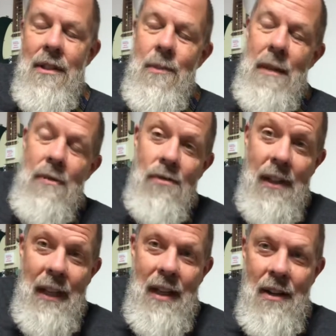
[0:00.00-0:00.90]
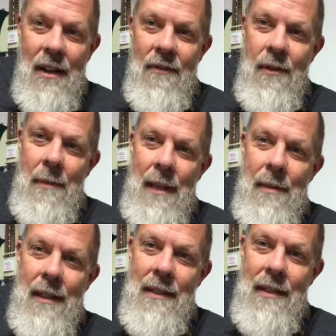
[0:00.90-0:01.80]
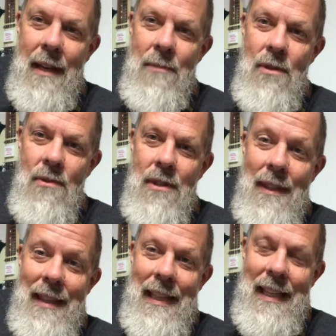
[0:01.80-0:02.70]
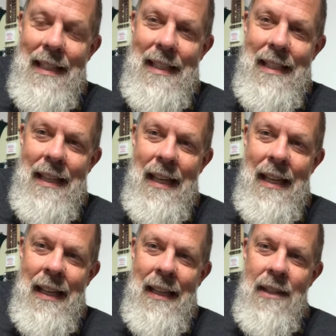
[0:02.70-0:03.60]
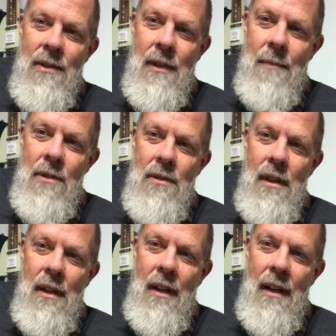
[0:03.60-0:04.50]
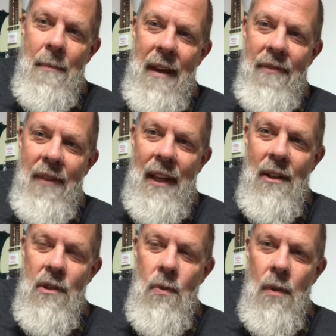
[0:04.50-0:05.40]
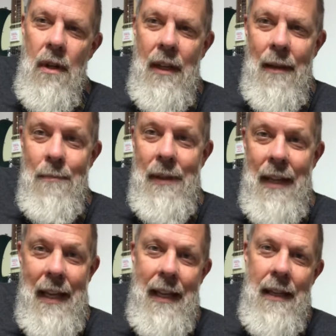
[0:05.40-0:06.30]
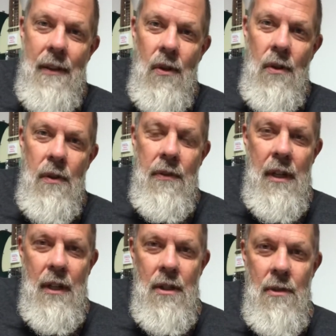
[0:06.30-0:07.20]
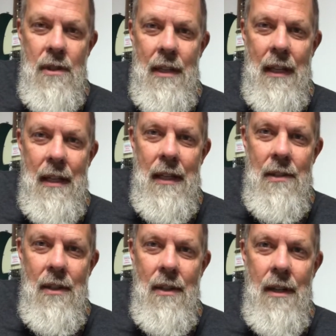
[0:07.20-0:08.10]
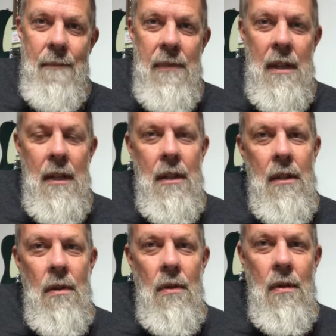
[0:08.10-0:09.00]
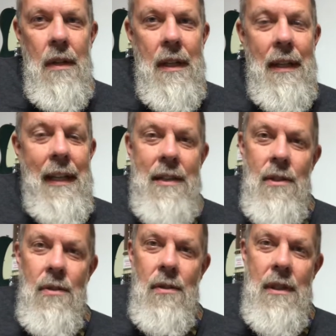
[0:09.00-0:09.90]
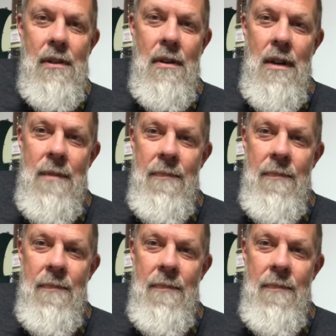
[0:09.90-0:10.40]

It's been really hard for me because I'm used to this. So I'm used to all of my fingers working, playing on acoustic guitar or a classical guitar.